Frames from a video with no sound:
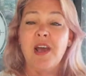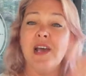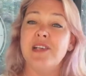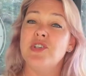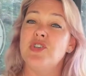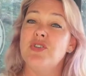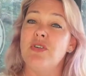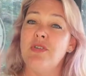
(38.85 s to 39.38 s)

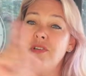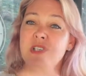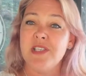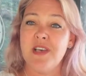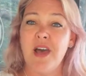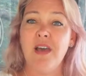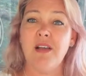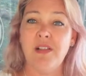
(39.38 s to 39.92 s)
And so the
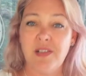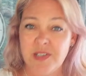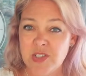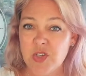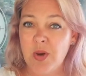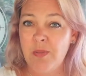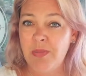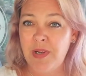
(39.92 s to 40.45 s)
cycle is
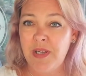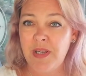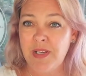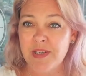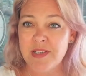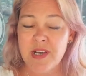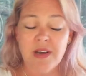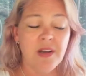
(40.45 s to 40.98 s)

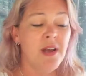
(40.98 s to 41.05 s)
complete.